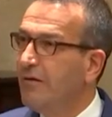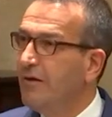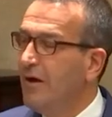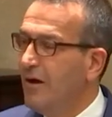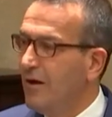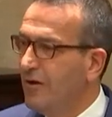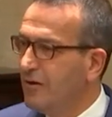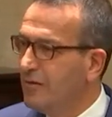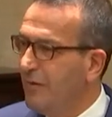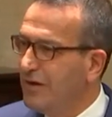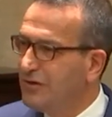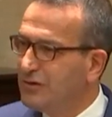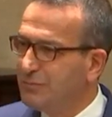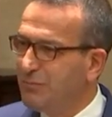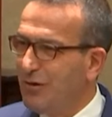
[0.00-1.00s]
I know the
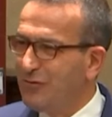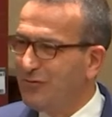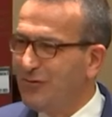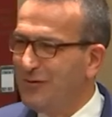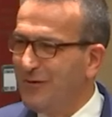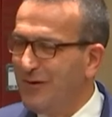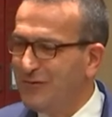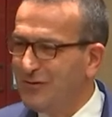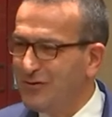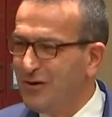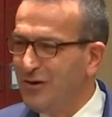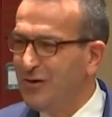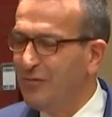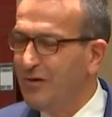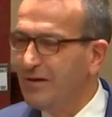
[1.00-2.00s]
major sponsor of the
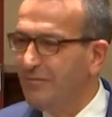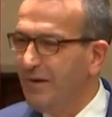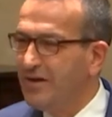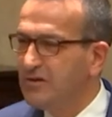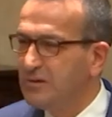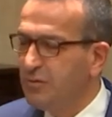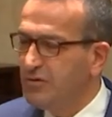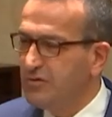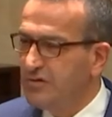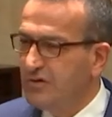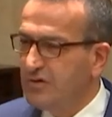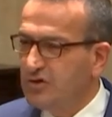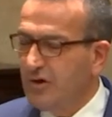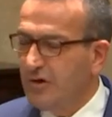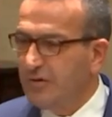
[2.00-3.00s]
show, one of the major sponsors of the
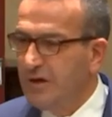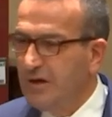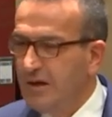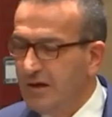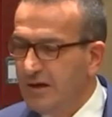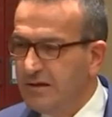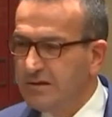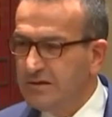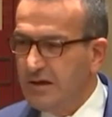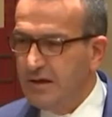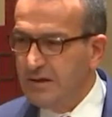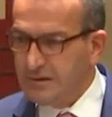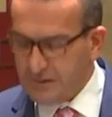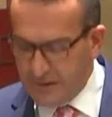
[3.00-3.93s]
show, is